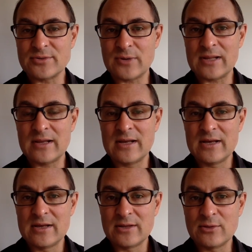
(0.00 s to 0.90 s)
Well,
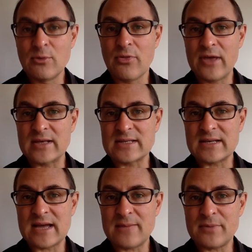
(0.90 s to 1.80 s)
two things
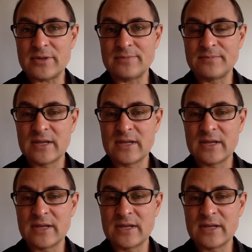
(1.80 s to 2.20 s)
can happen.